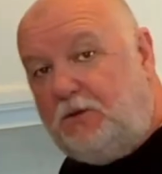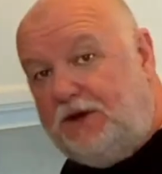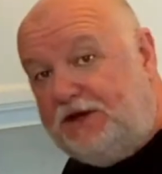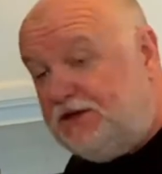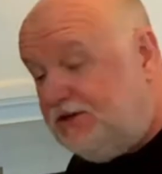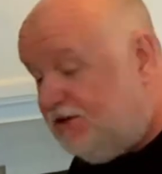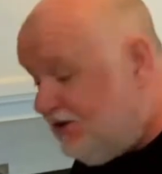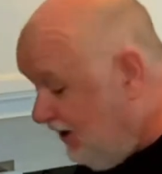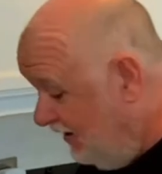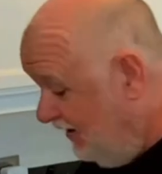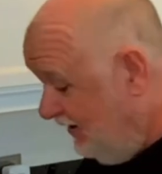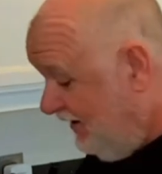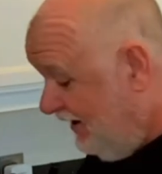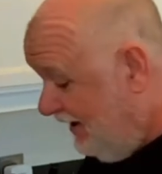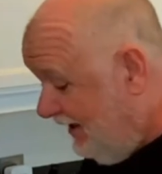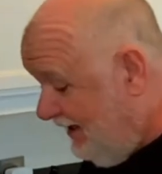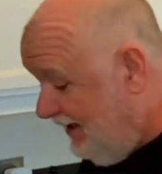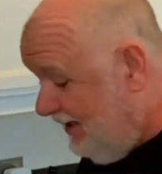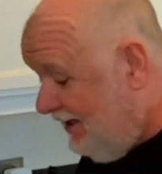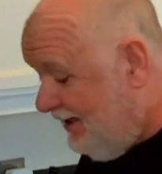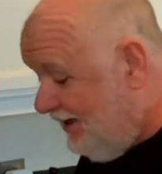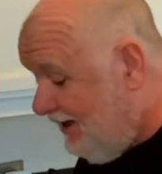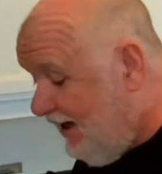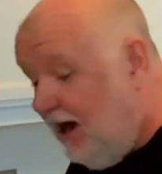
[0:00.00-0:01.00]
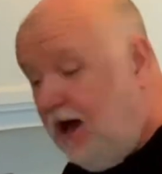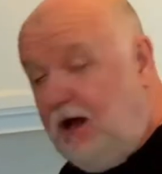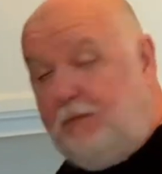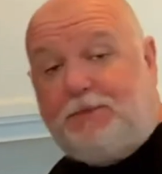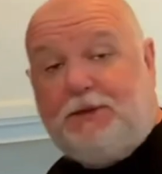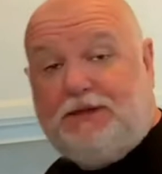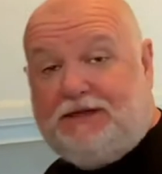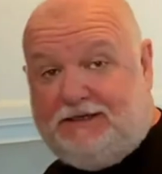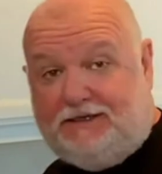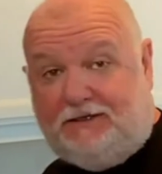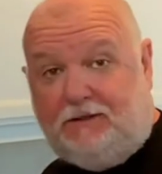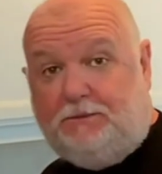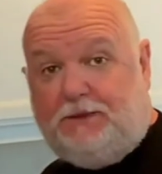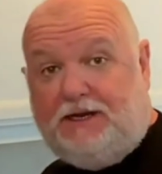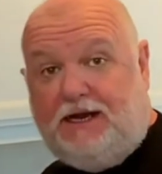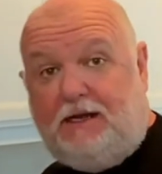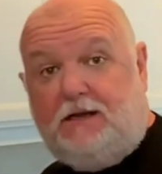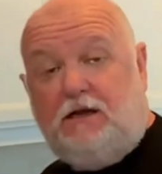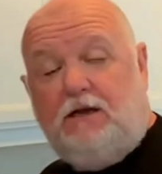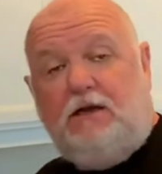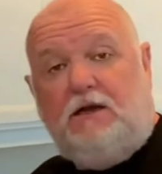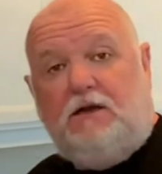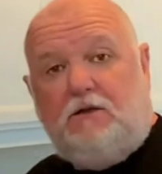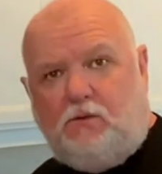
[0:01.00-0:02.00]
can turn the heat up a little
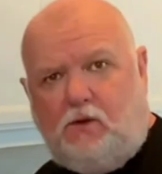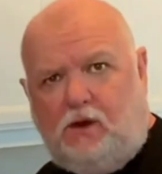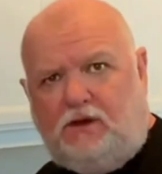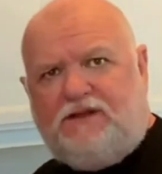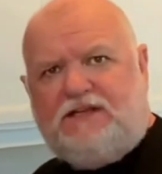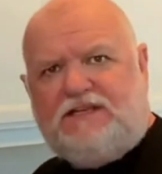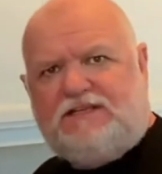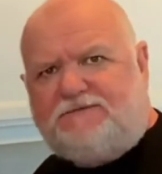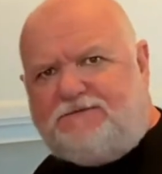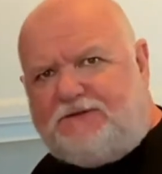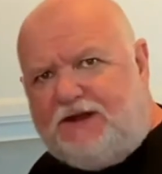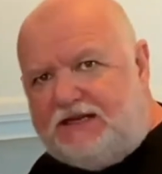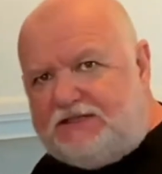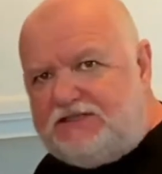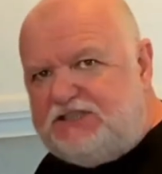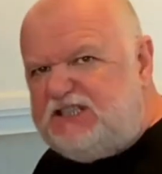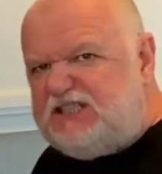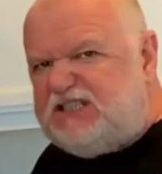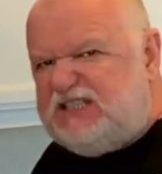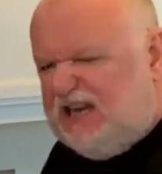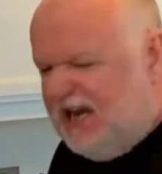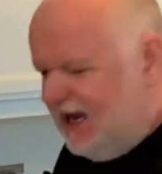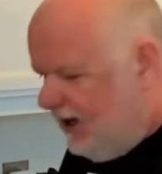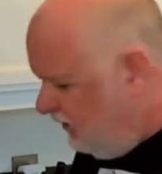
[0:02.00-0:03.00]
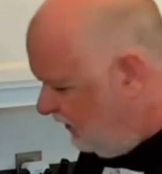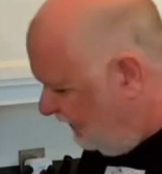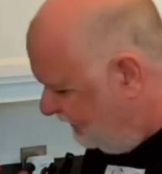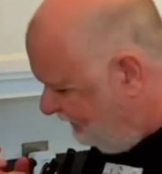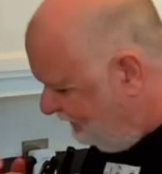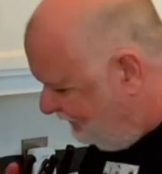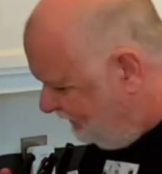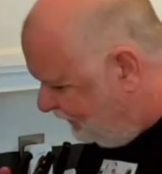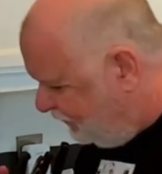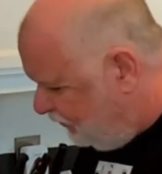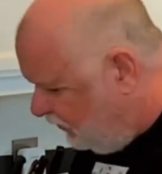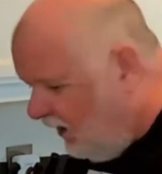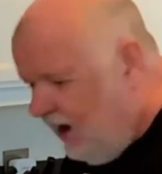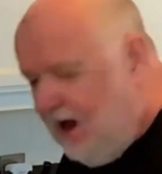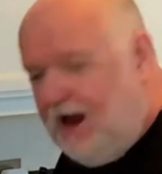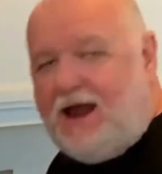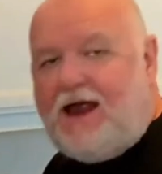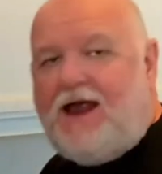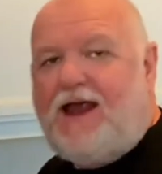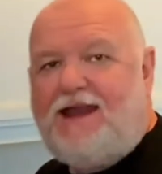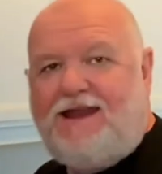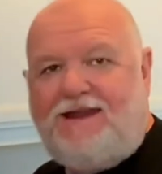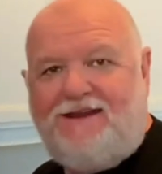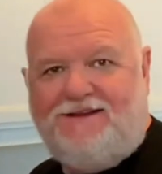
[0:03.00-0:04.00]
bit. We want these veggies now to
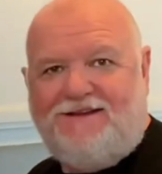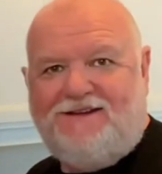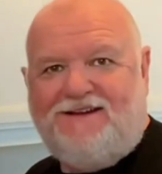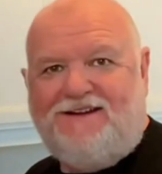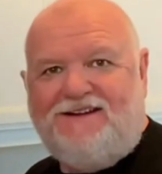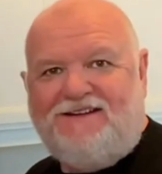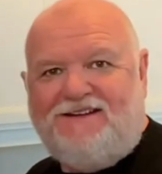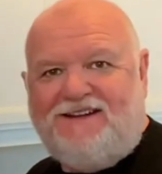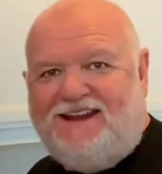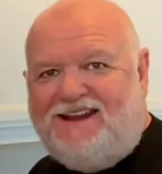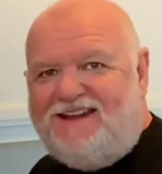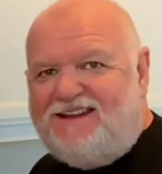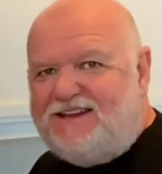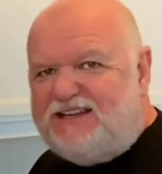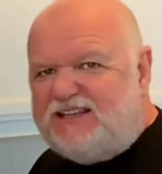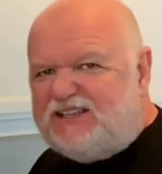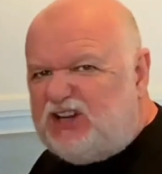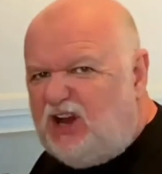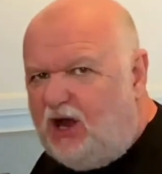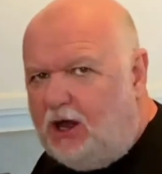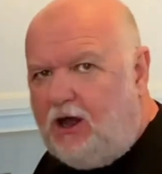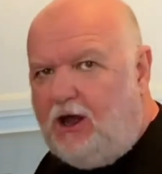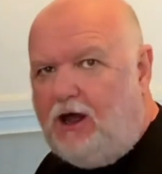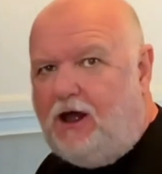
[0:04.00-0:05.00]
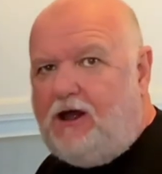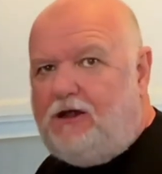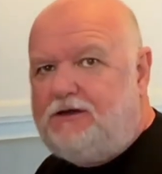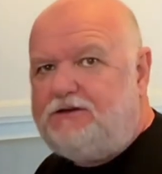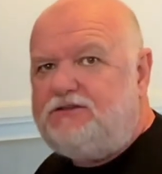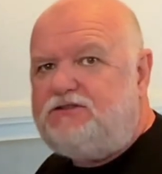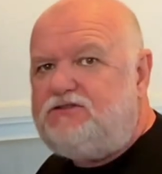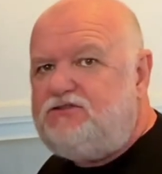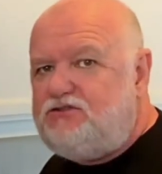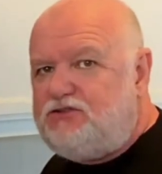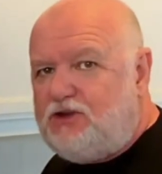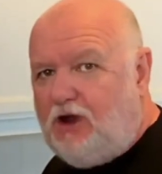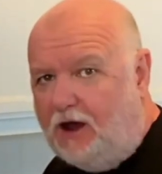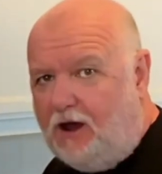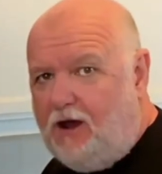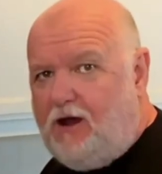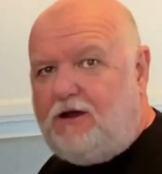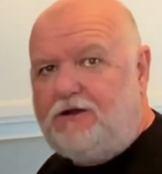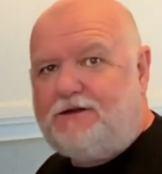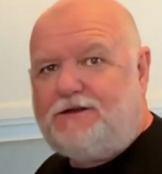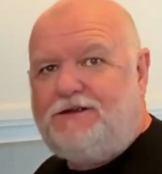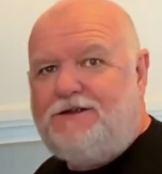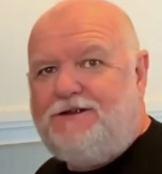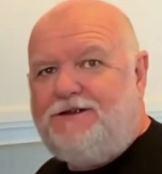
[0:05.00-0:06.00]
fry in this hot,
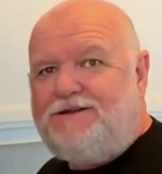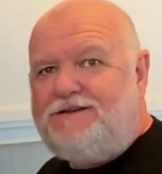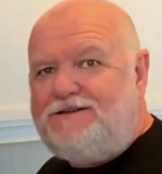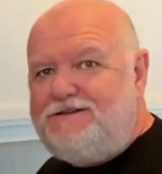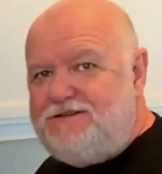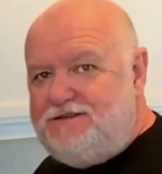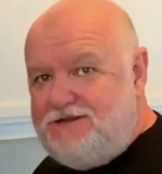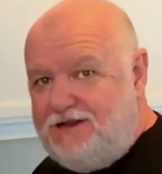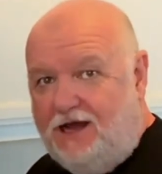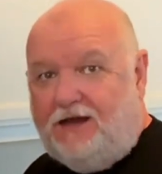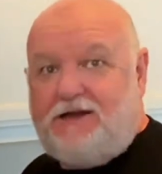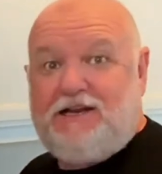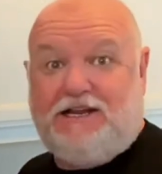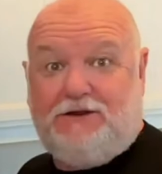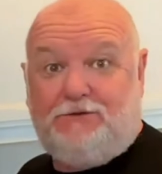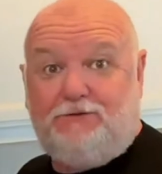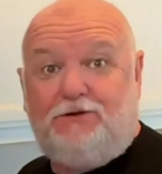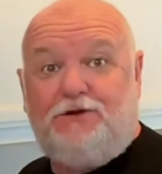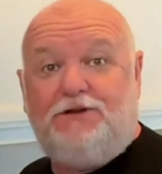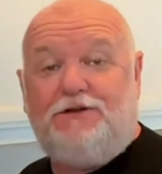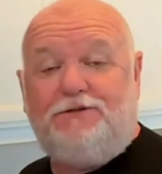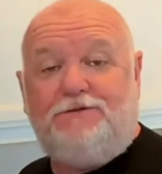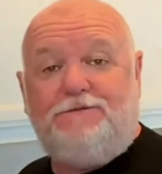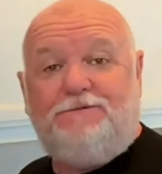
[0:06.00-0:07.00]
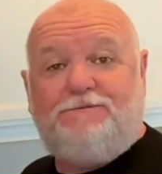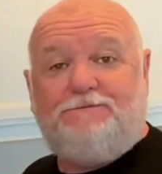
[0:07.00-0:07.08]
dark, nutty roux.